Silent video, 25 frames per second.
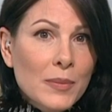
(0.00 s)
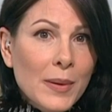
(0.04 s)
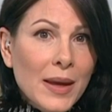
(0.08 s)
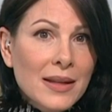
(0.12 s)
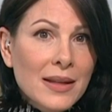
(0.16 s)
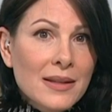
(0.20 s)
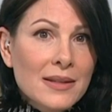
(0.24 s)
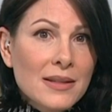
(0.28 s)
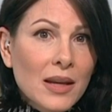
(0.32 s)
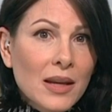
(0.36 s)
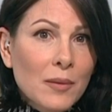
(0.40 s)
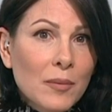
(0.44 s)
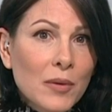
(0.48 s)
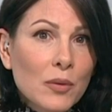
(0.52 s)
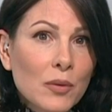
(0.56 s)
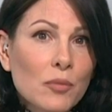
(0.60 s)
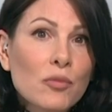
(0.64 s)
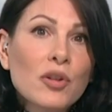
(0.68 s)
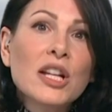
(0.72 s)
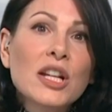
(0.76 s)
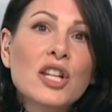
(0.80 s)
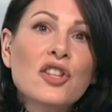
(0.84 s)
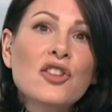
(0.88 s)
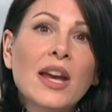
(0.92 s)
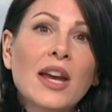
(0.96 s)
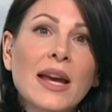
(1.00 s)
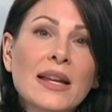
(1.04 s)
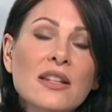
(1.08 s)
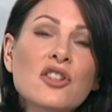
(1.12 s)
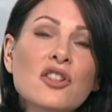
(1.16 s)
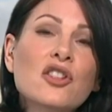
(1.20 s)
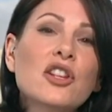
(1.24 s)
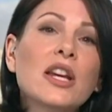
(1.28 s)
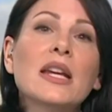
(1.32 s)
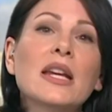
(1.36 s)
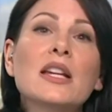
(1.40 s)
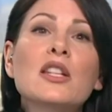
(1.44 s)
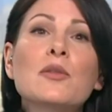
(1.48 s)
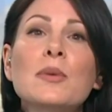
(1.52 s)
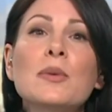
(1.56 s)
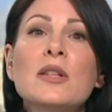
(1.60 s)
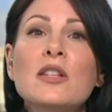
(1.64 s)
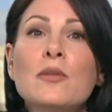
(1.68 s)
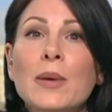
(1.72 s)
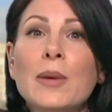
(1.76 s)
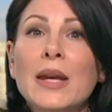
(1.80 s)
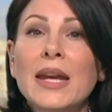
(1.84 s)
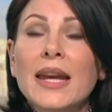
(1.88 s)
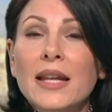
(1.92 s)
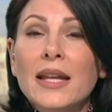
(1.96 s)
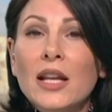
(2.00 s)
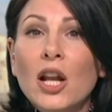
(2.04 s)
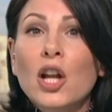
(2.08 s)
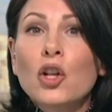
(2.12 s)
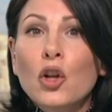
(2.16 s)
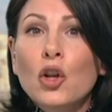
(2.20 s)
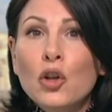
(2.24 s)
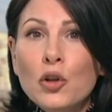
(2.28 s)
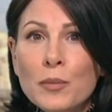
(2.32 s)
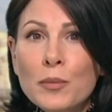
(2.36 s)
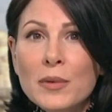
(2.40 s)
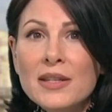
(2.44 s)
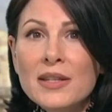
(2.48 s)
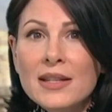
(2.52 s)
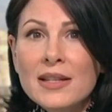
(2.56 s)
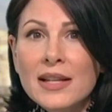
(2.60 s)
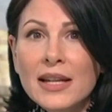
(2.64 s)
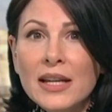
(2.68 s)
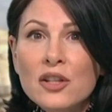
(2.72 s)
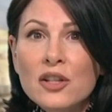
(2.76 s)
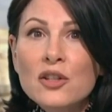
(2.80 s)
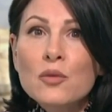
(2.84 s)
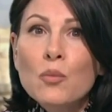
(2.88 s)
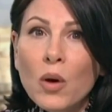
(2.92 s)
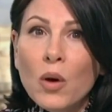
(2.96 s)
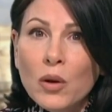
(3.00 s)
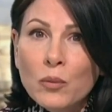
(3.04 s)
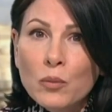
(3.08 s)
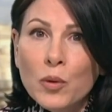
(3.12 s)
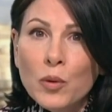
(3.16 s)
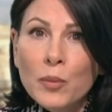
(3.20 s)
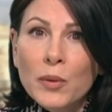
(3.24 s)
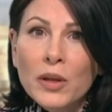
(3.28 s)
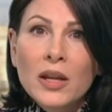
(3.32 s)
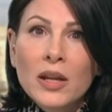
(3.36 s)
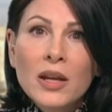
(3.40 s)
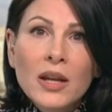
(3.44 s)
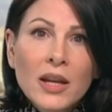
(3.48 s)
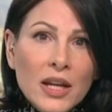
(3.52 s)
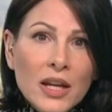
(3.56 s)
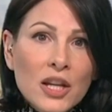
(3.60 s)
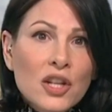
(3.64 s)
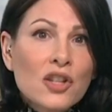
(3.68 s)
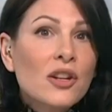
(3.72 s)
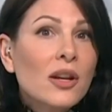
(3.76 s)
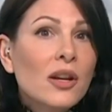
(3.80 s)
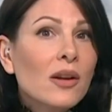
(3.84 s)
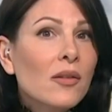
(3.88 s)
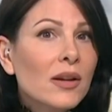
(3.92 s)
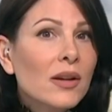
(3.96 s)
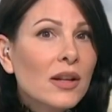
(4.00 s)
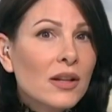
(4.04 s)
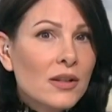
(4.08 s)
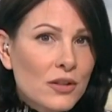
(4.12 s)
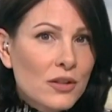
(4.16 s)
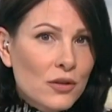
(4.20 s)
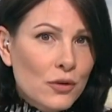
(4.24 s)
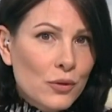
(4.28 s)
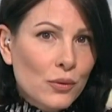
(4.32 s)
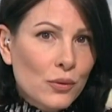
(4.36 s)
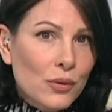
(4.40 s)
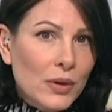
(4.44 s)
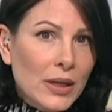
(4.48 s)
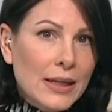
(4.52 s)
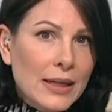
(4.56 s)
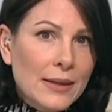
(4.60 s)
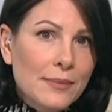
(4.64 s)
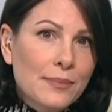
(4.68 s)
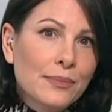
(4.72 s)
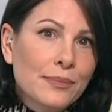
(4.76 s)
pandemic. Ria Chatterjee has been speaking anonymously to one woman, sharing her story.